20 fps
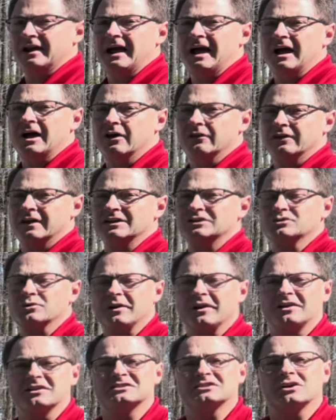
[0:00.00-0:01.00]
now than
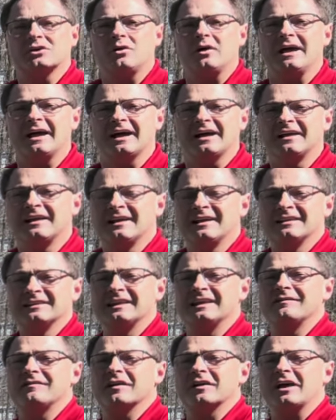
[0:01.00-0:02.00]
Toyota Sequoia.
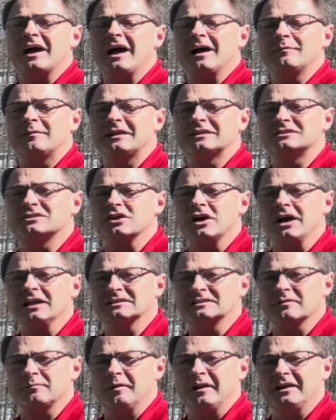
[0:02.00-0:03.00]
Leave your comments,
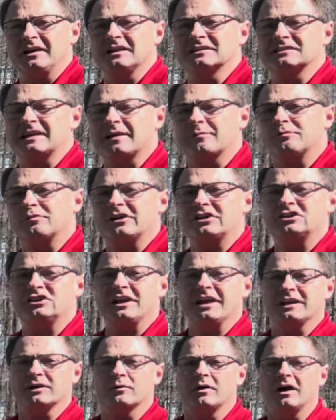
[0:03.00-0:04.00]
thoughts, opinions. I
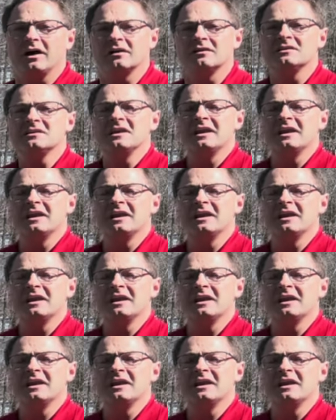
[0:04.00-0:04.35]
appreciate you all.